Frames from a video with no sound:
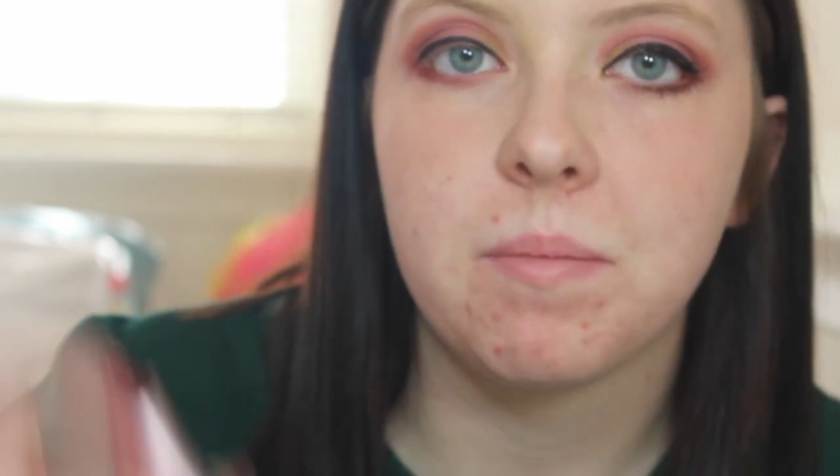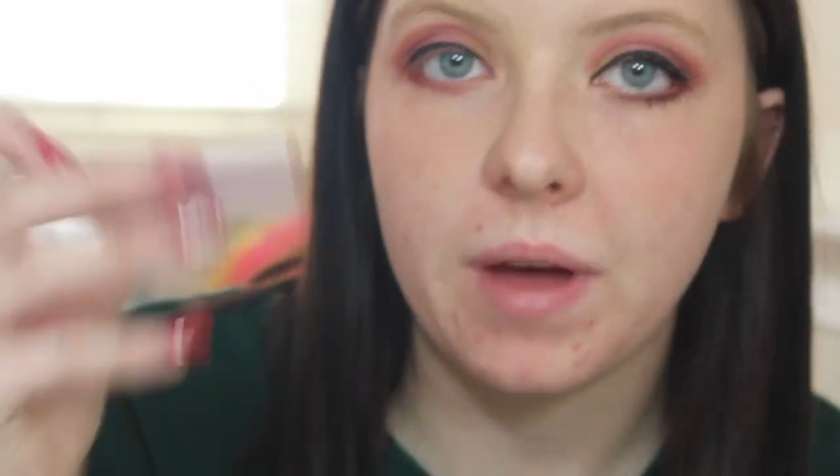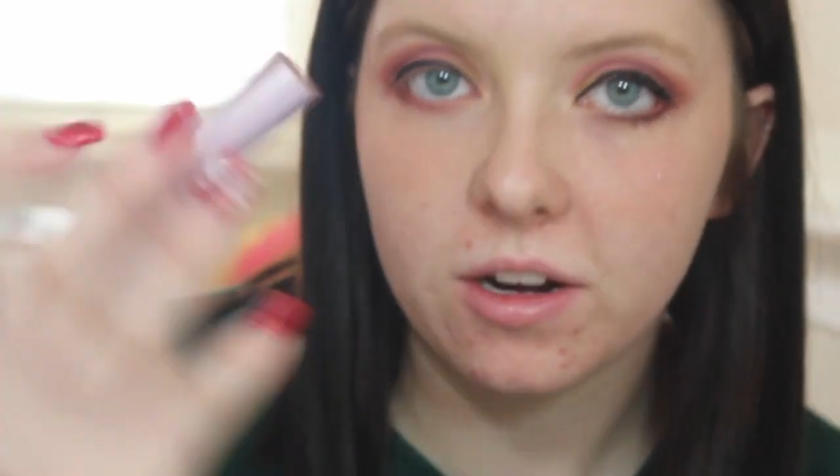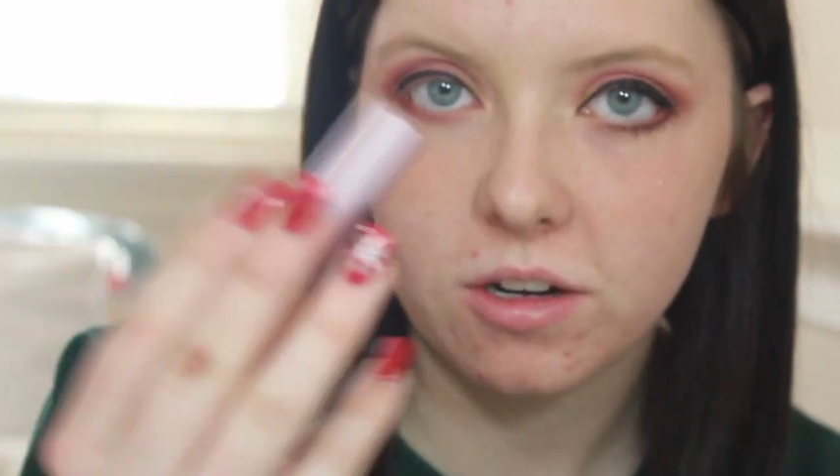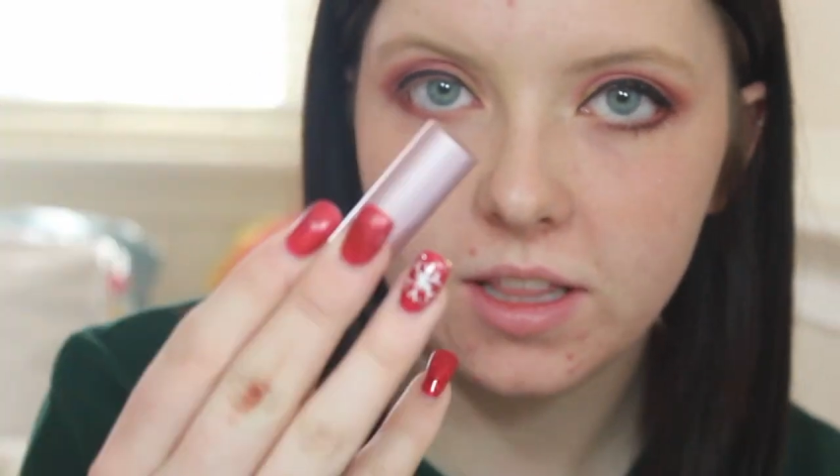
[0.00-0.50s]

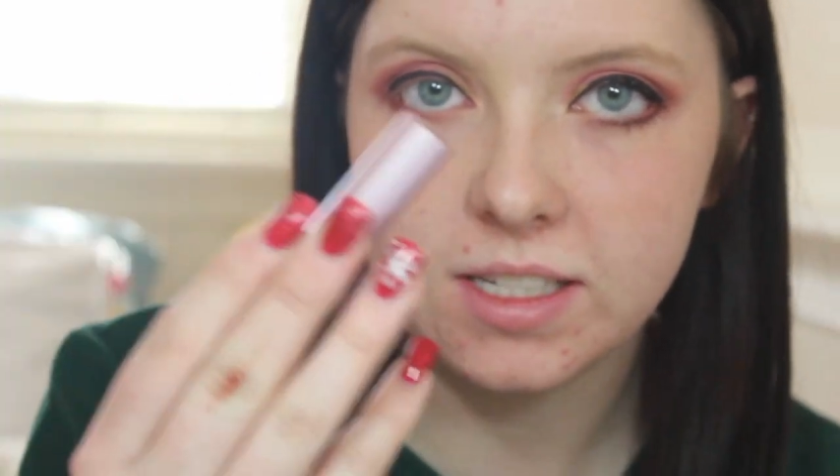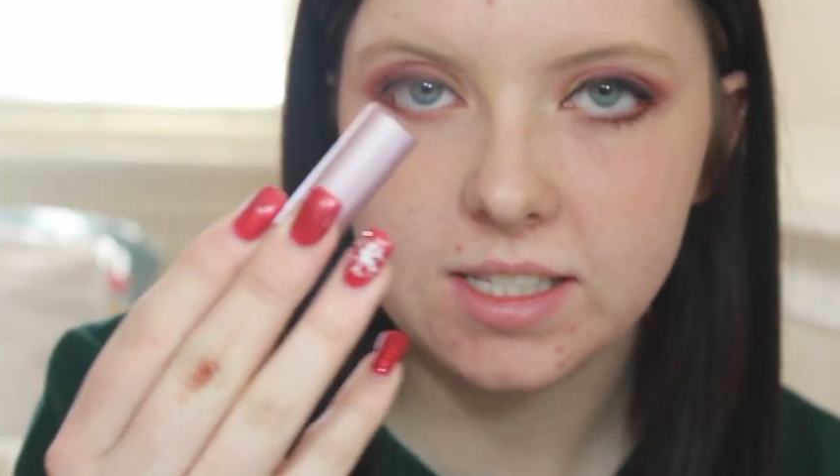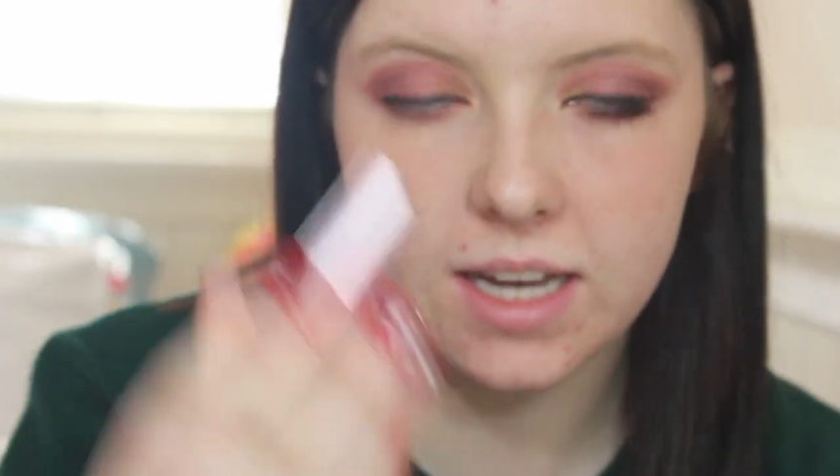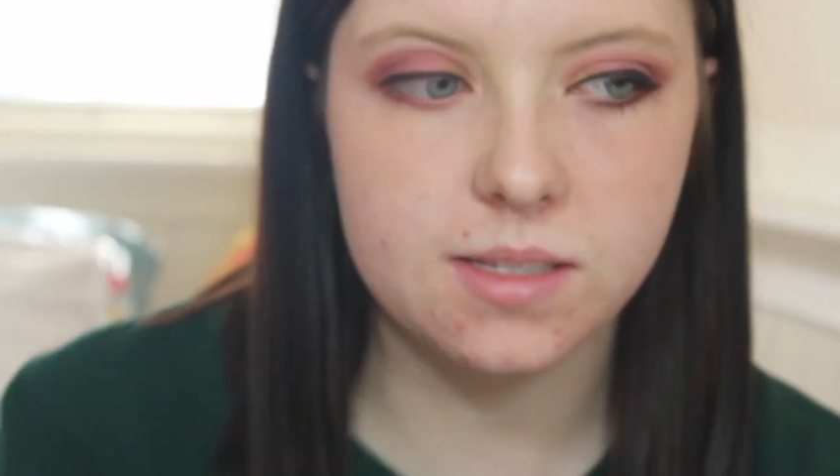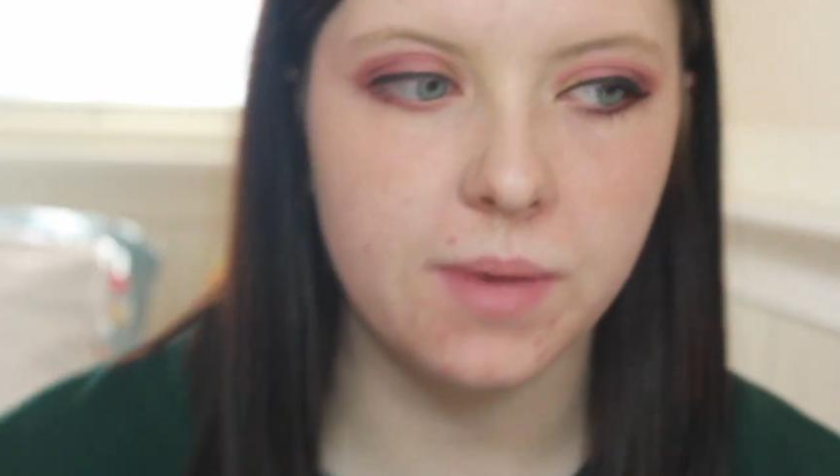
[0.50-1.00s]
Better Than
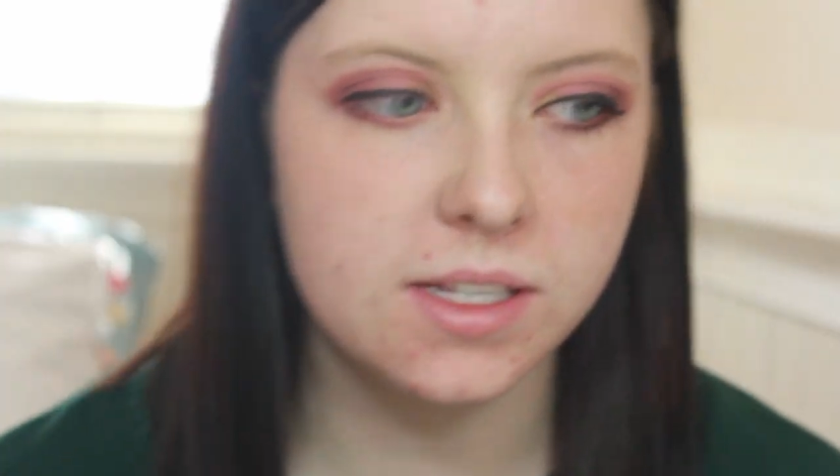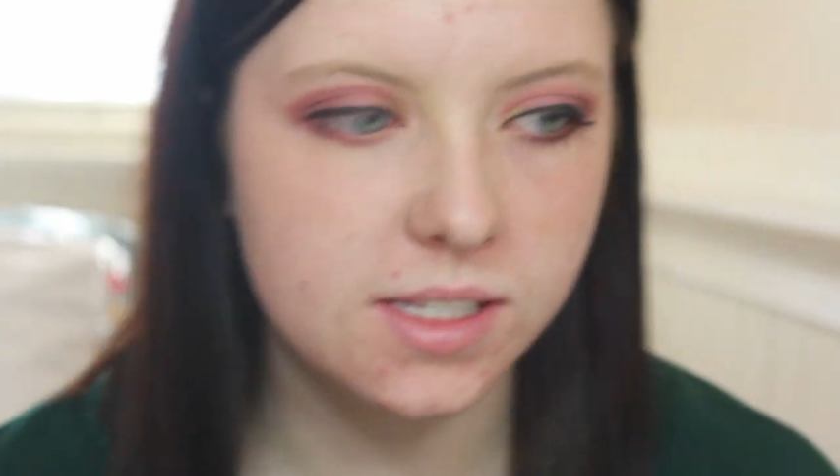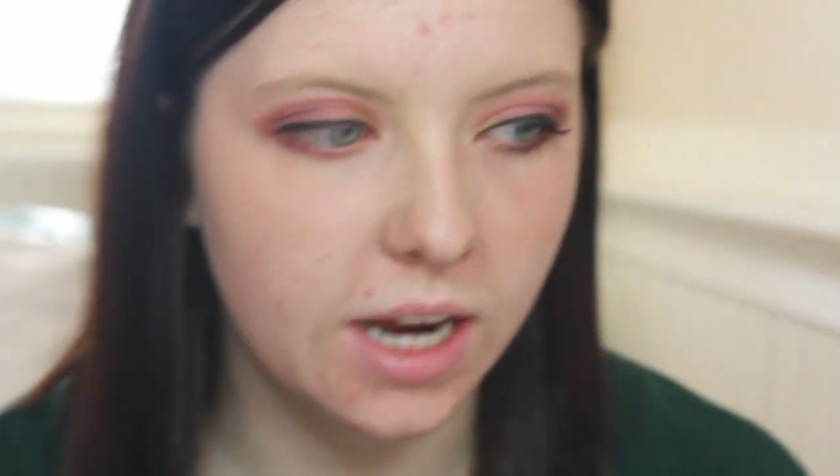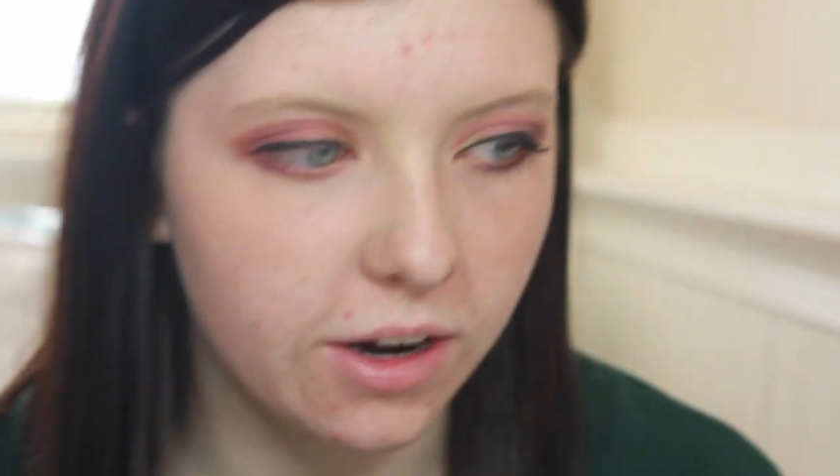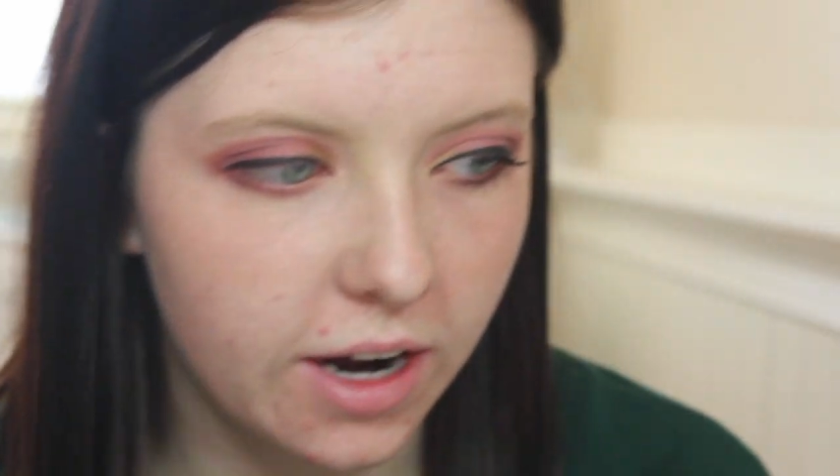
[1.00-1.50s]
Sex
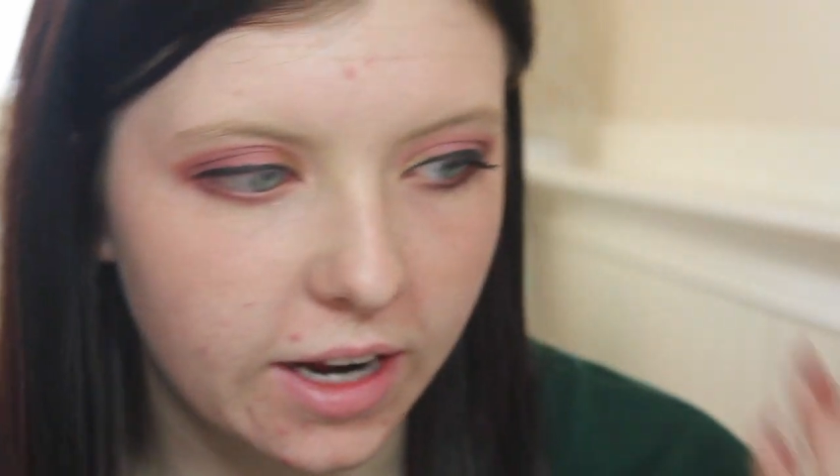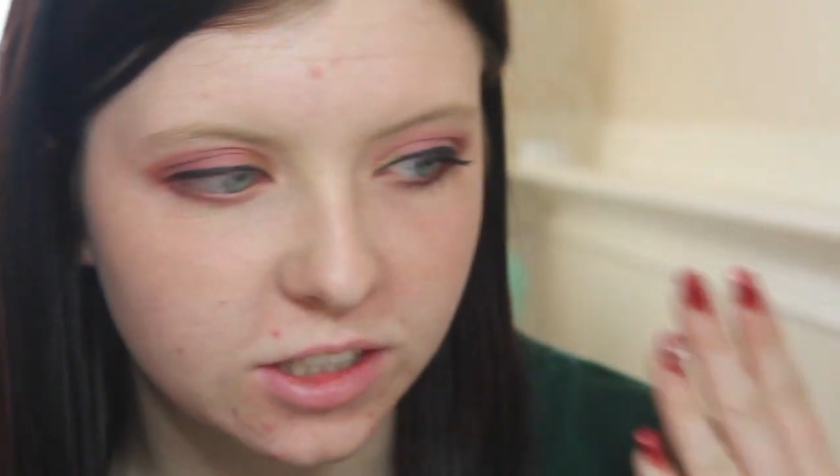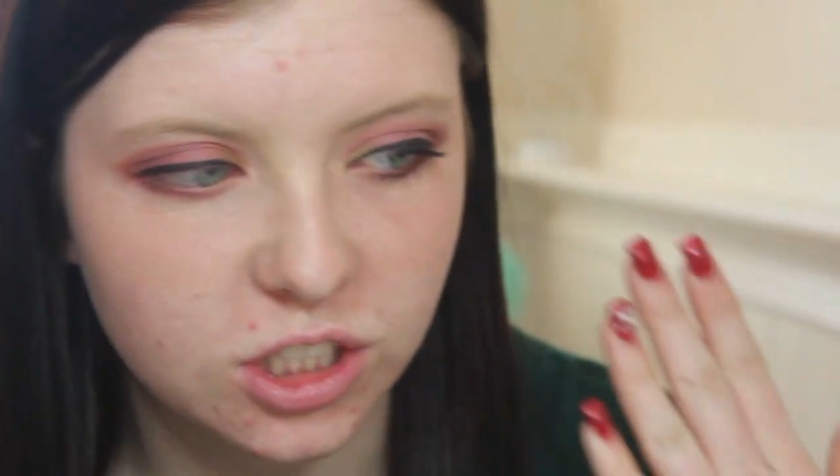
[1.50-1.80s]
mascara and